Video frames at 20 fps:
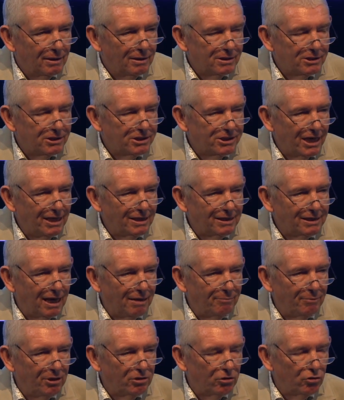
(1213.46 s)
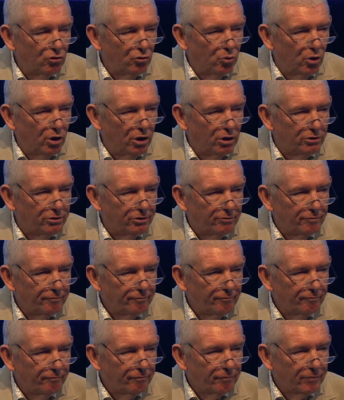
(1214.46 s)
Sin came into the world.
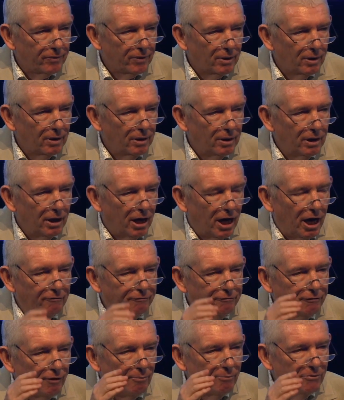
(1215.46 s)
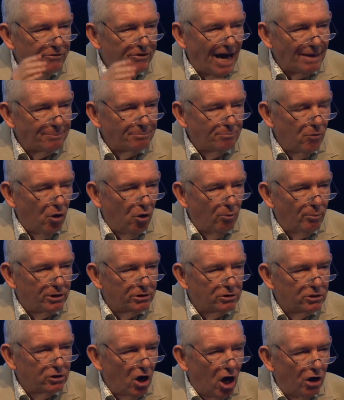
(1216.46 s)
And from that
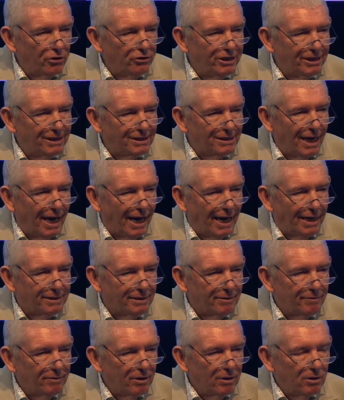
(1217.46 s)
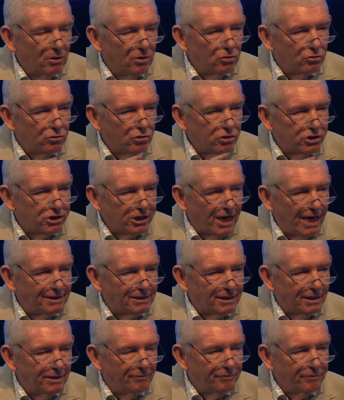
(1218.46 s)
moment, God declared to
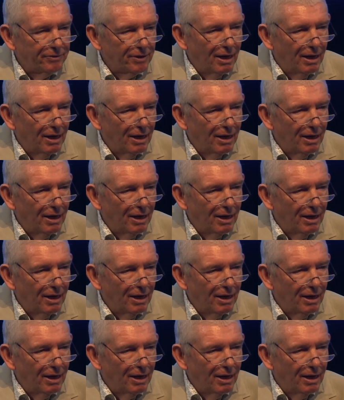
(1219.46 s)
Satan,